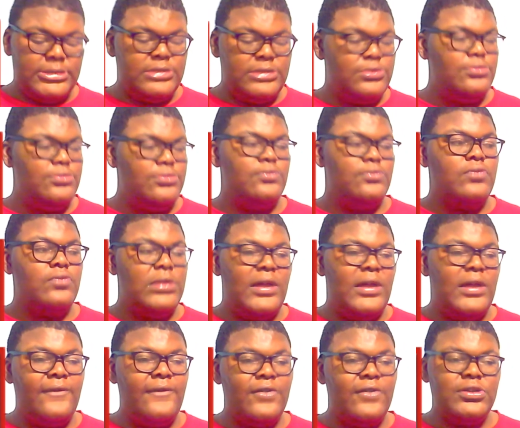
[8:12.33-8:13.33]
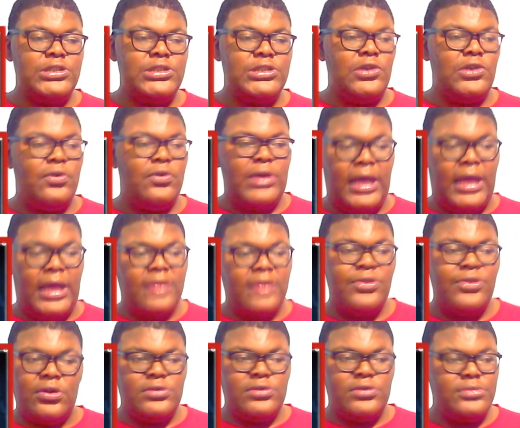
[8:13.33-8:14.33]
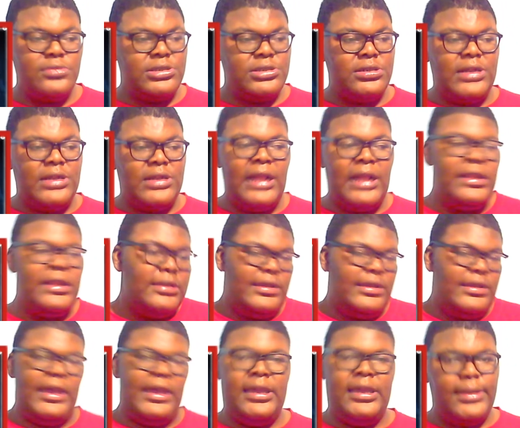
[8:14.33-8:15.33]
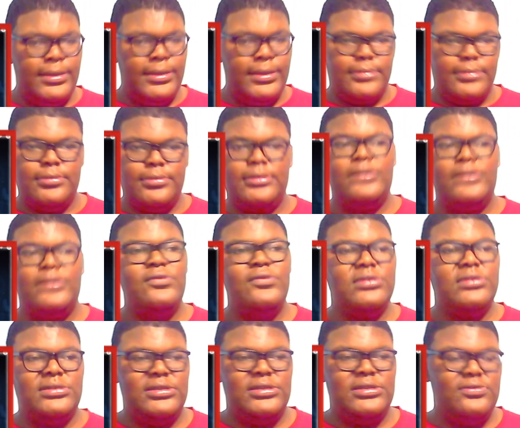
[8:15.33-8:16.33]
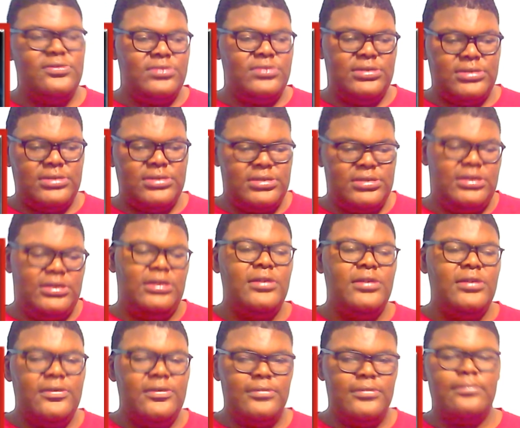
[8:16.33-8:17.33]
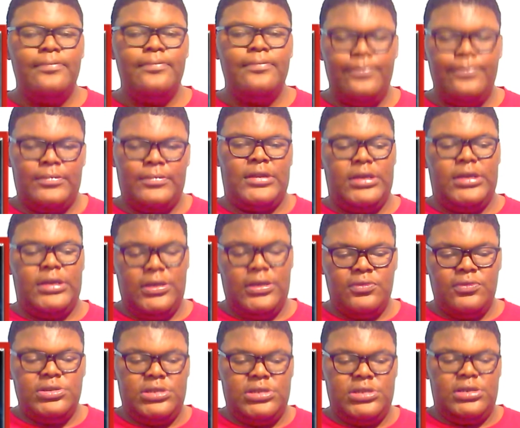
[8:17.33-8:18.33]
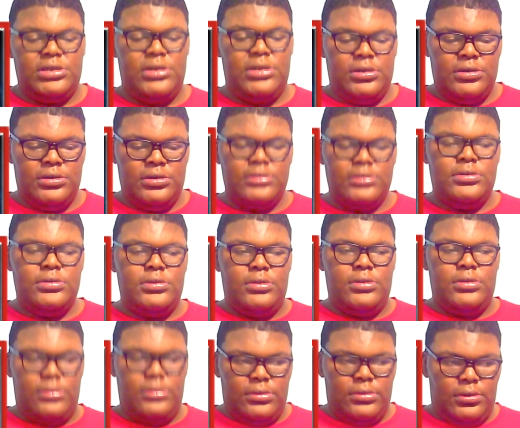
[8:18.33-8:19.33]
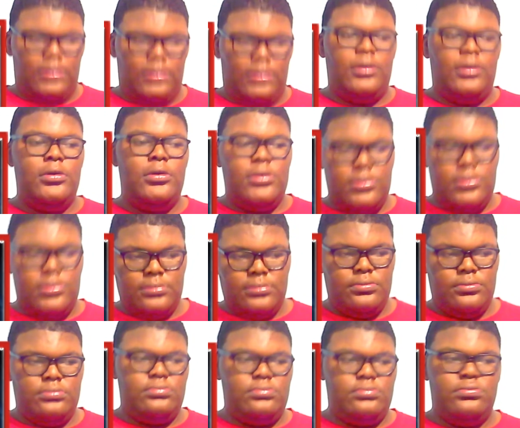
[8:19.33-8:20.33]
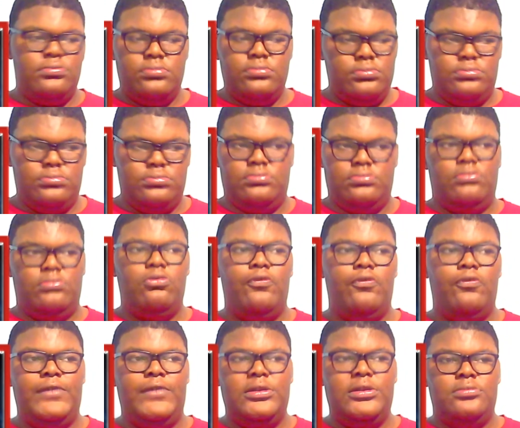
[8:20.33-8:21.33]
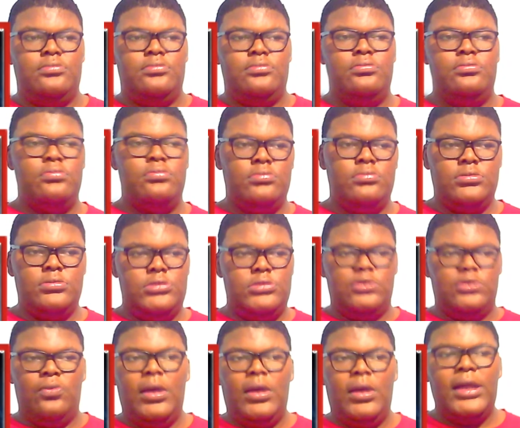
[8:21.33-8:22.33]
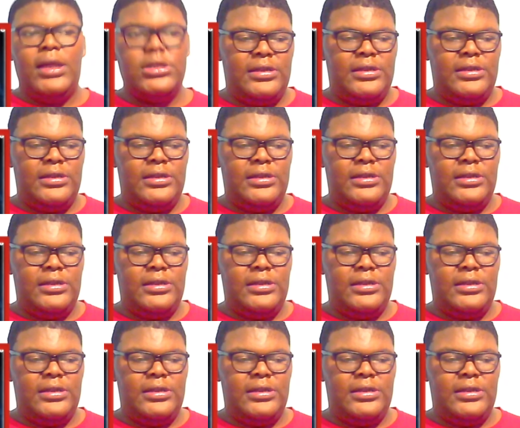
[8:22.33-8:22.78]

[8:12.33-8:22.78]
Shoot, when I first saw it, I thought it was good. I didn't hate it. It was good. It was a good dark movie to watch.